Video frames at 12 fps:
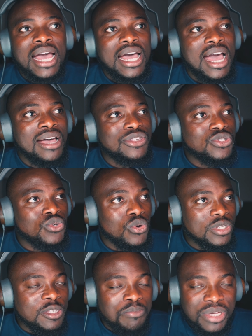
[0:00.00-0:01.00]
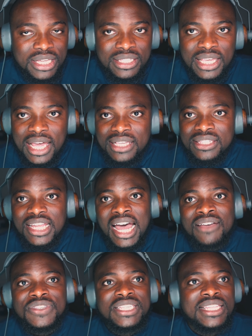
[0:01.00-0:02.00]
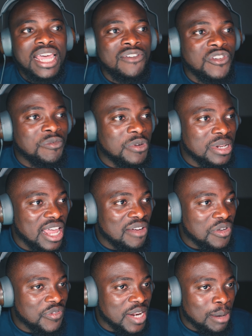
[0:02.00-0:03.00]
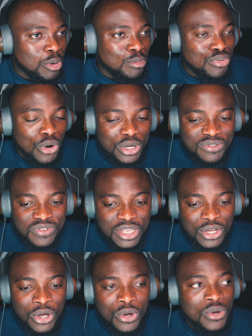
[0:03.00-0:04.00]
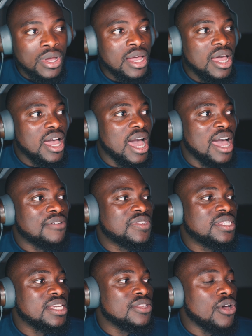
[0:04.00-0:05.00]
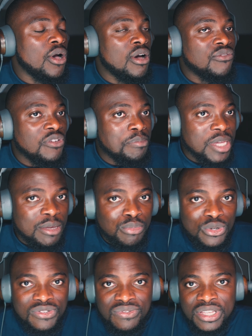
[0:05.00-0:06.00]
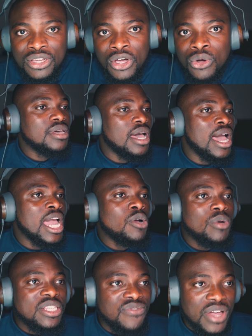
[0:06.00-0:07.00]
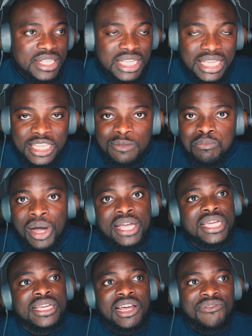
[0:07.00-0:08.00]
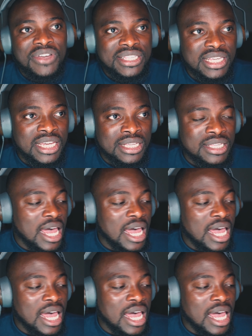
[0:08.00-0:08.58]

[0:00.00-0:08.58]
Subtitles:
I saw speed test, I've seen everything Apple Pro's video, I've seen other people's video. iOS 13 is buggy enough as it is.